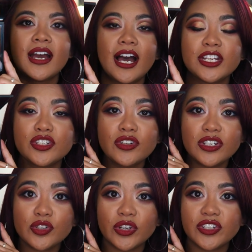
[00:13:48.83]
I do
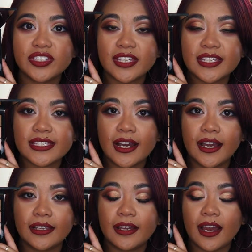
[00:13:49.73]
enjoy using this
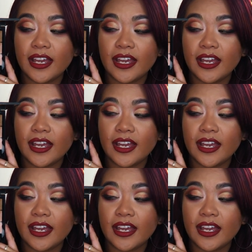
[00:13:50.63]
hot.